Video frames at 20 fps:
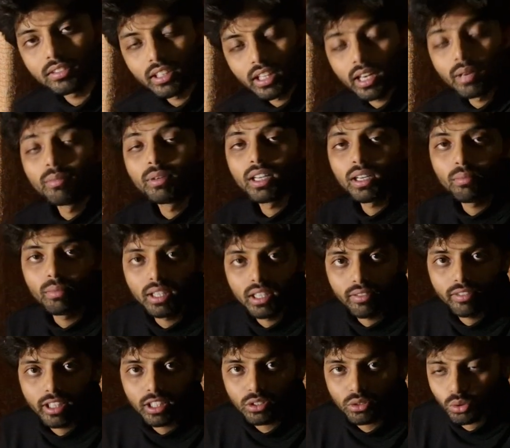criminal
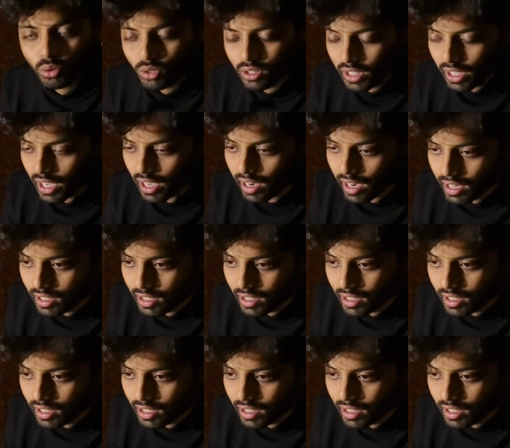behavior, so they are